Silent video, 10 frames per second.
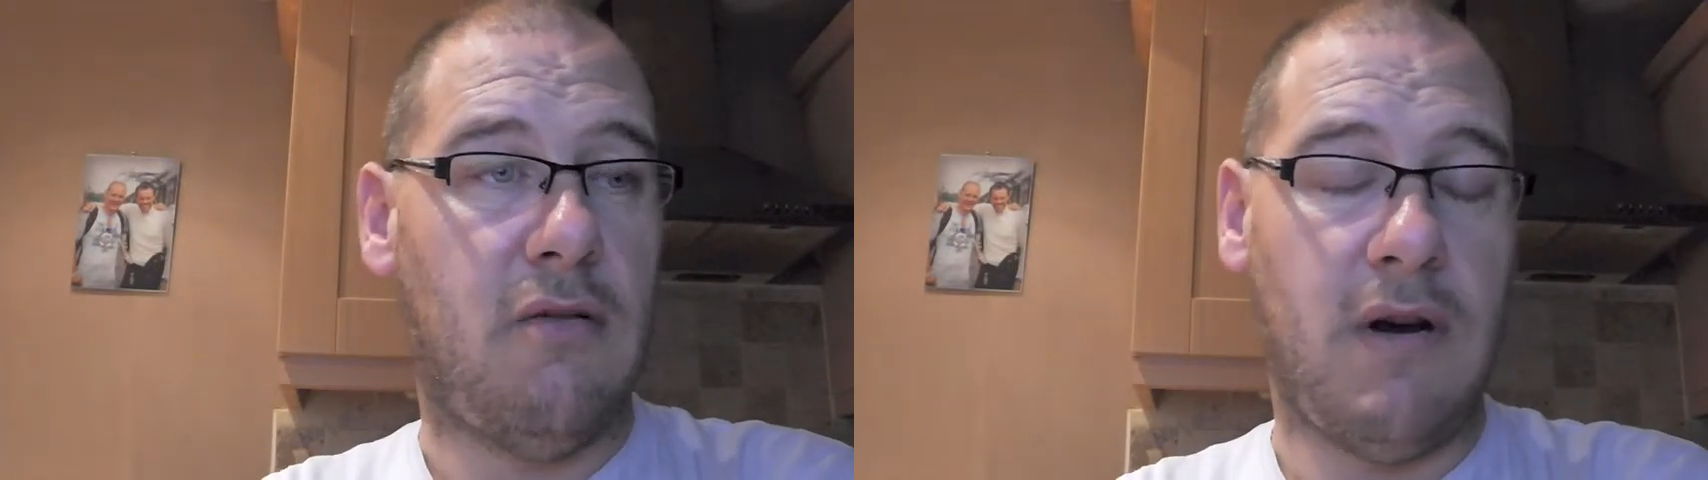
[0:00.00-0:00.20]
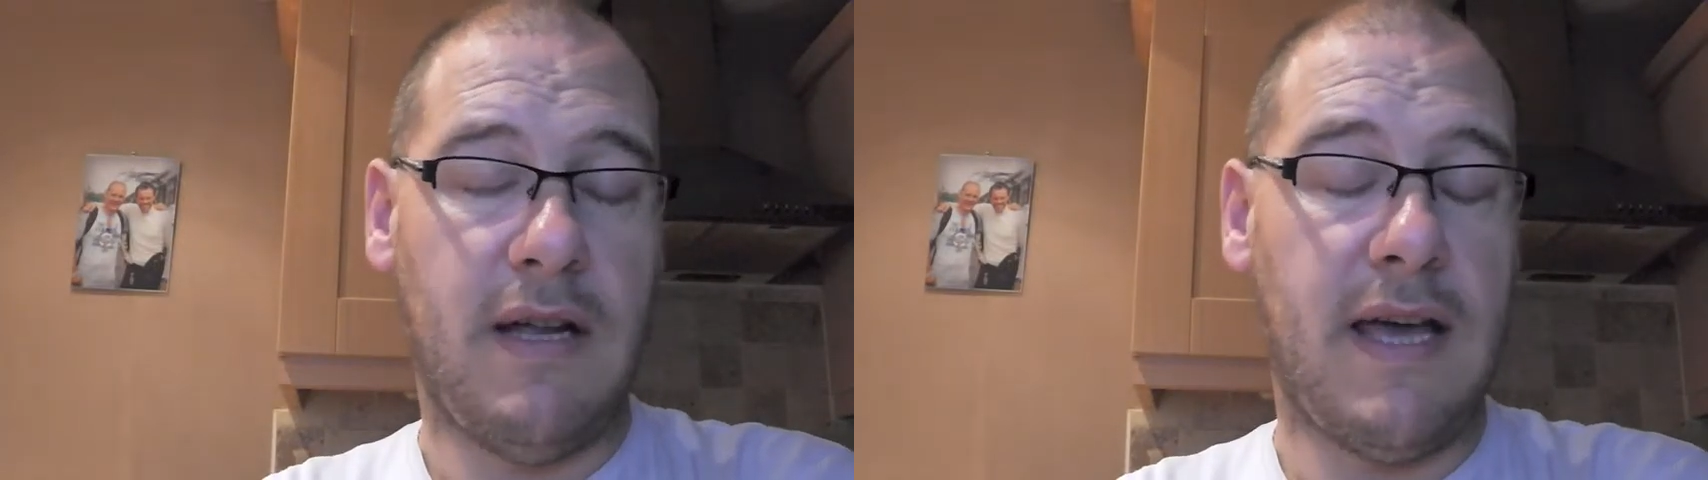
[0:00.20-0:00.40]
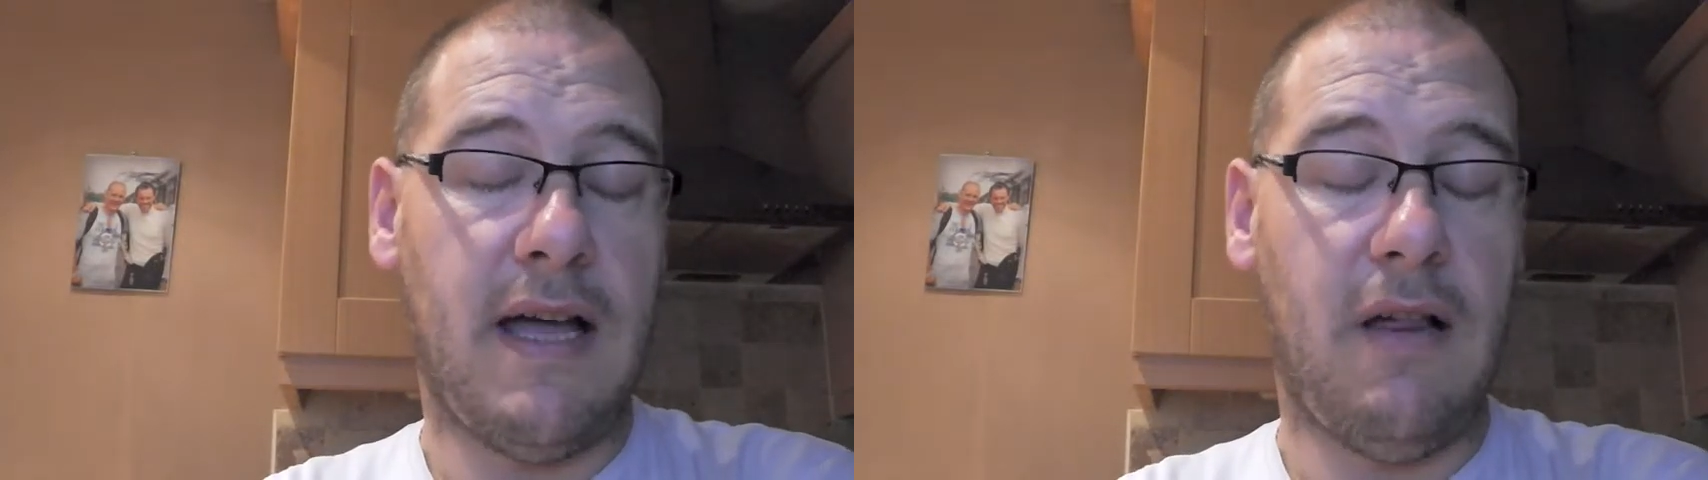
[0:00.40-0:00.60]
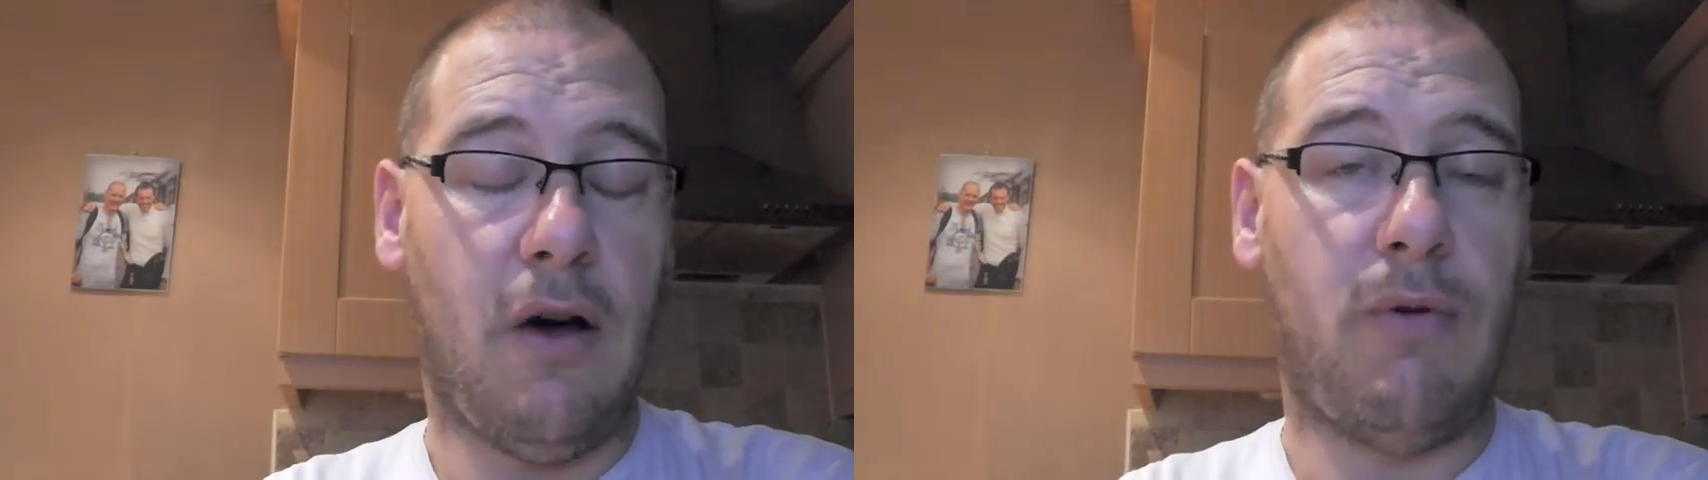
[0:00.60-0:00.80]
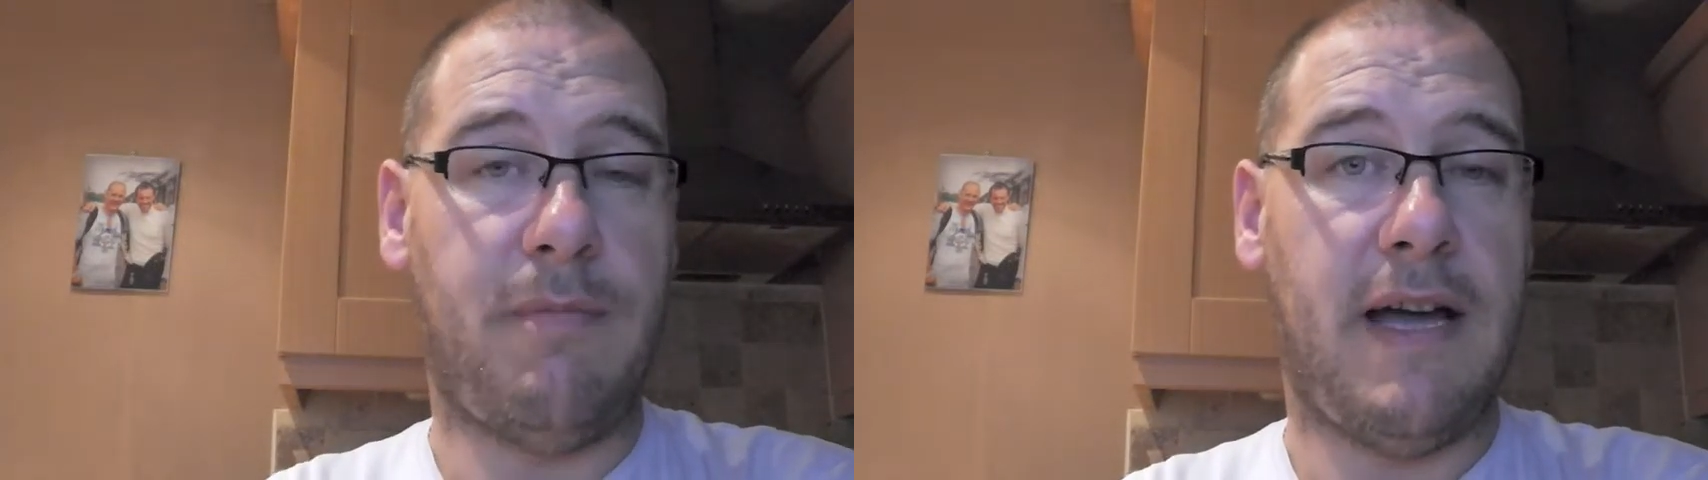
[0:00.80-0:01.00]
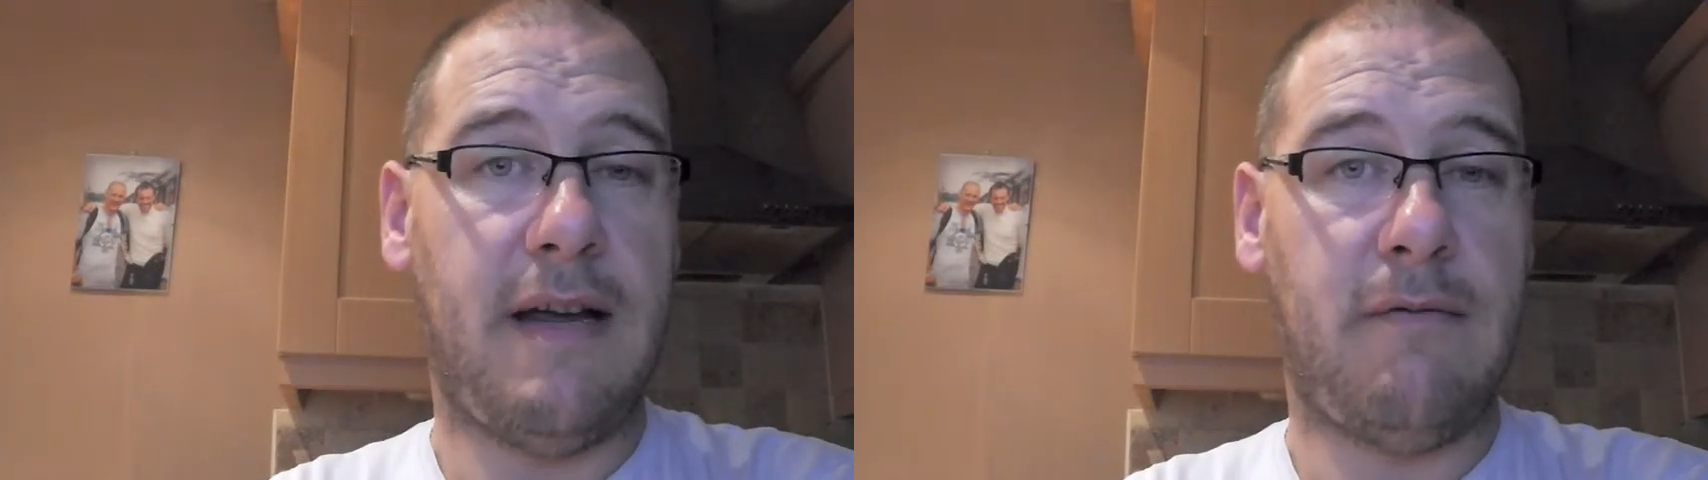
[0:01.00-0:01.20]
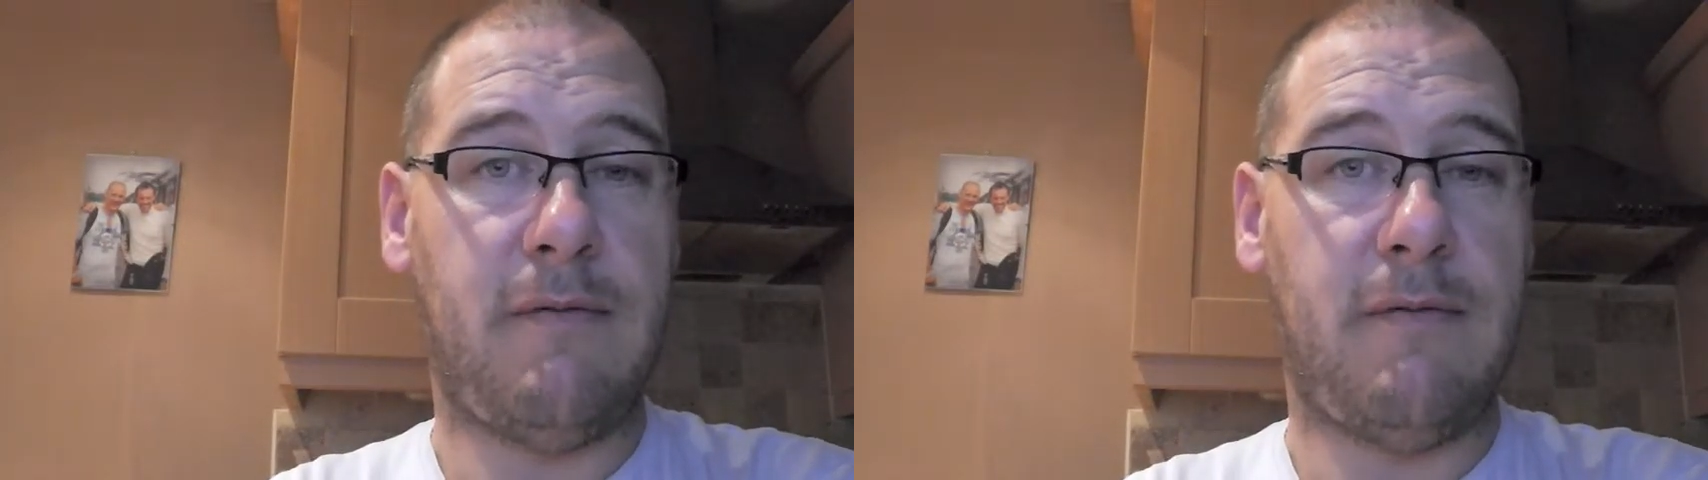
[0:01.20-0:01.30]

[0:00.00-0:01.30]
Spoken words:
why the hell are we paying